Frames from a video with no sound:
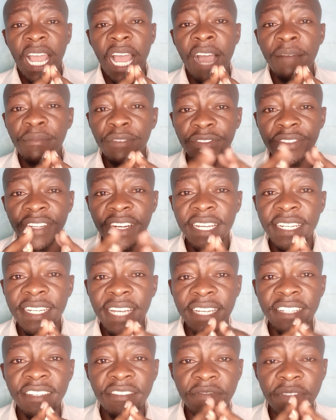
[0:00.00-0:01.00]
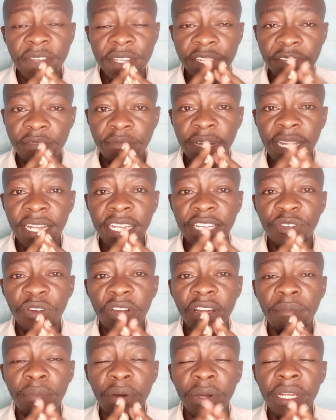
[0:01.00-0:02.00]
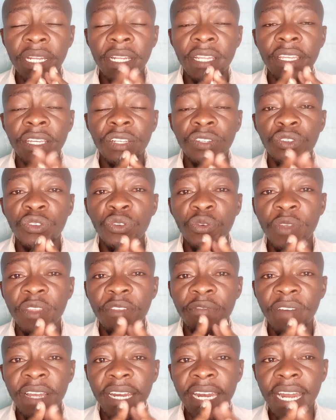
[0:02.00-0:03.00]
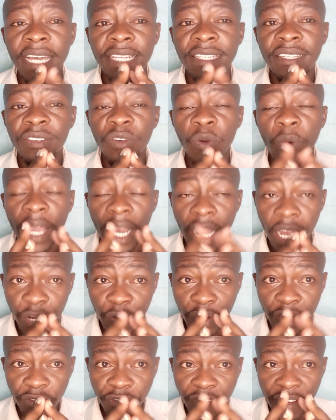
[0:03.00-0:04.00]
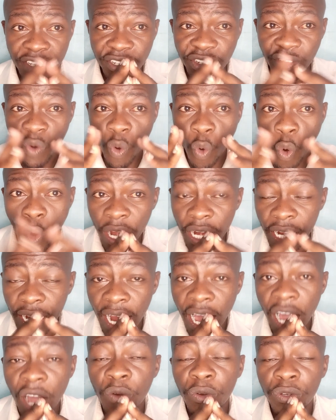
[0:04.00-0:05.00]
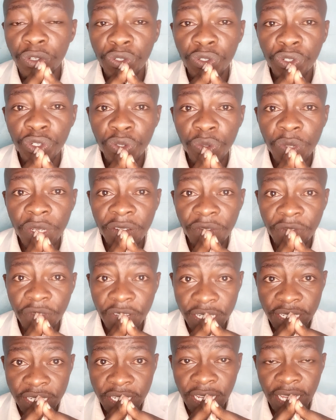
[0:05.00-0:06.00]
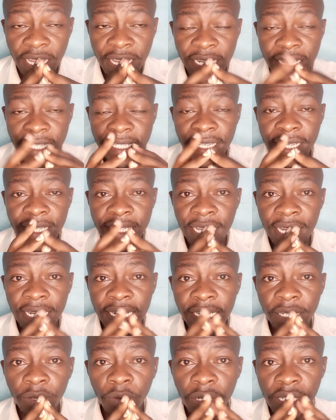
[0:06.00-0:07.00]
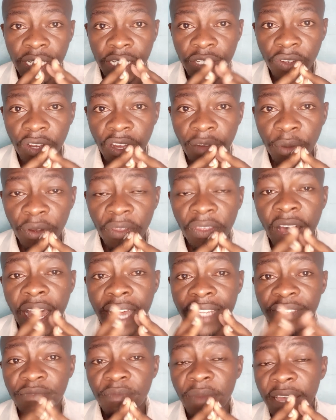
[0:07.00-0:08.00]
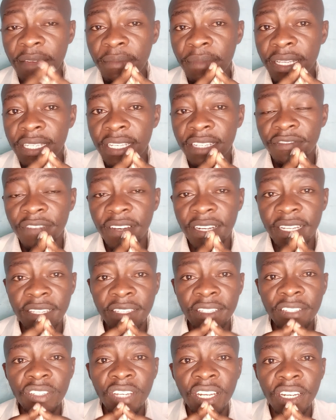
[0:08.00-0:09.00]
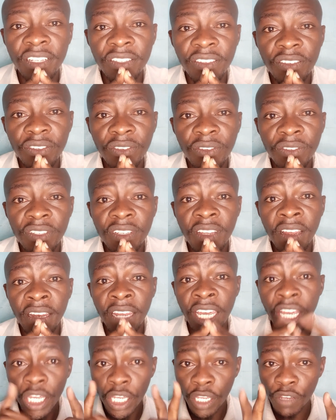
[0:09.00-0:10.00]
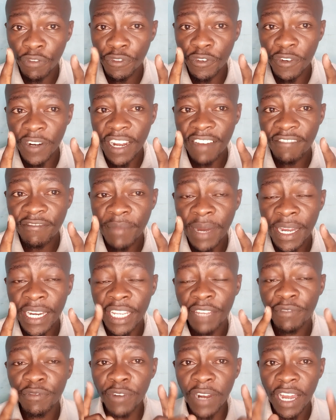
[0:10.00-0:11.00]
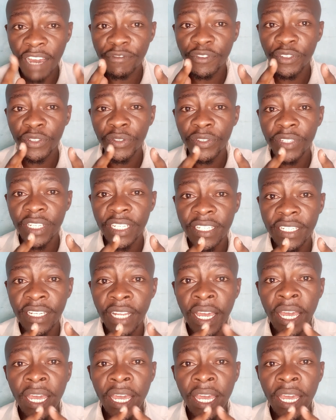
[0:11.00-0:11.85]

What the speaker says: I'm not a right activist, but I talk about anything to do with finance. Where can you invest? When and how we should invest? That is exactly what I talk about. That's my major as far as this time is concerned. If you love money, if you love to use it